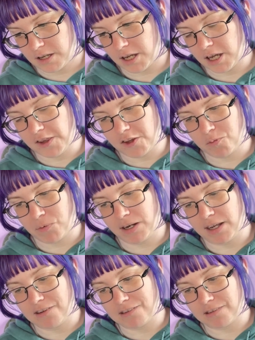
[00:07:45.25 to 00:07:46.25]
And the sprayed
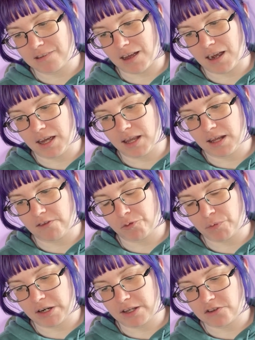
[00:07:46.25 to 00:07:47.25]
edges, I love
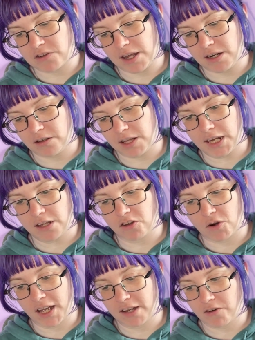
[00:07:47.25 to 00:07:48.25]
sprayed edges. I like
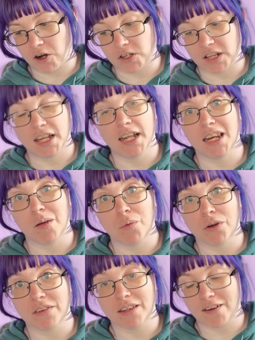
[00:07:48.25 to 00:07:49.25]
don't have hardly any
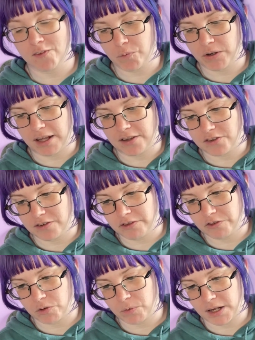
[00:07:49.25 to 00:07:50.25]
books that have sprayed edges,
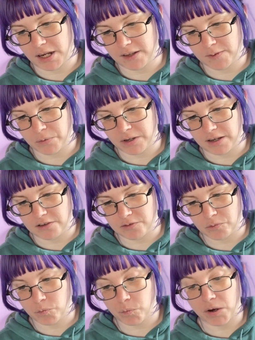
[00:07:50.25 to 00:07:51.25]
so when I get
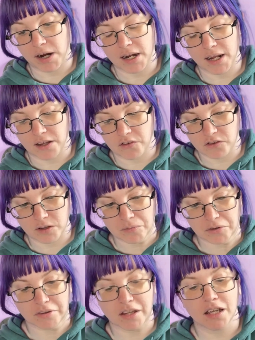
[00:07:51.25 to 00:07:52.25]
sprayed edges, I'm
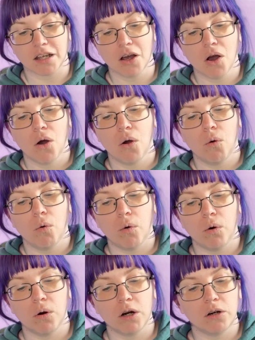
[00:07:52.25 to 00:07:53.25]
just like,
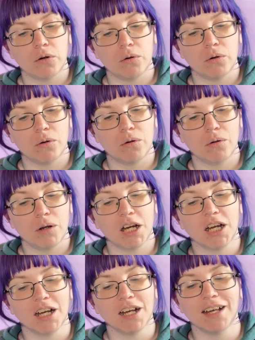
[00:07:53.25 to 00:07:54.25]

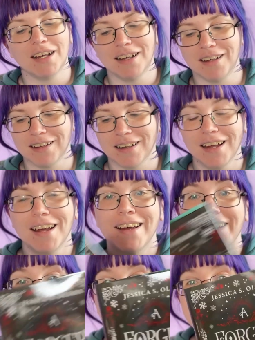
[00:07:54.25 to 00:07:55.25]
woo!
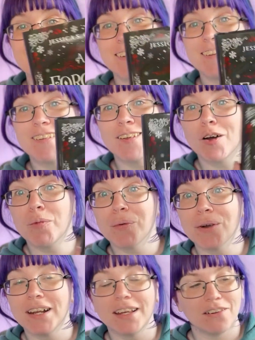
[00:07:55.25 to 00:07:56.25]
This is so
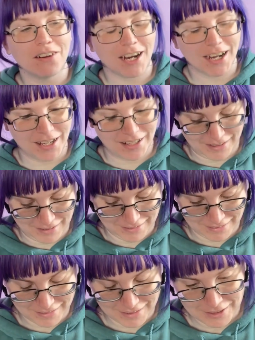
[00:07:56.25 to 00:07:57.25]
pretty, you
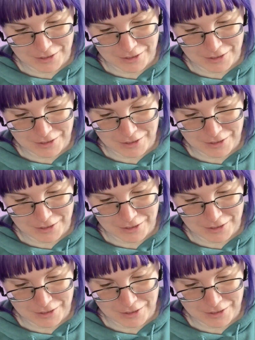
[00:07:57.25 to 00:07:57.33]
guys.